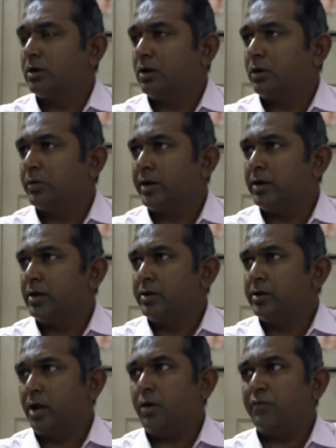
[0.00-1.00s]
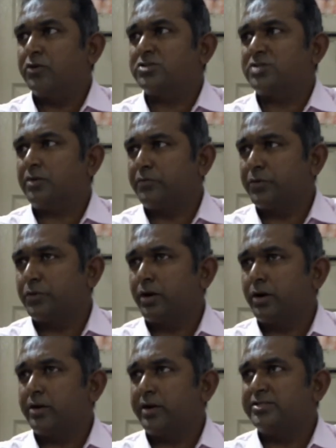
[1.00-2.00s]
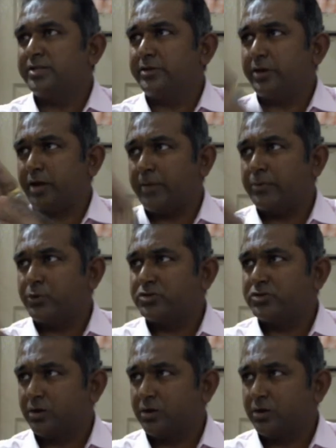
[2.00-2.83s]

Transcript: Okay. Now, of course, some of you are raising your eyebrows.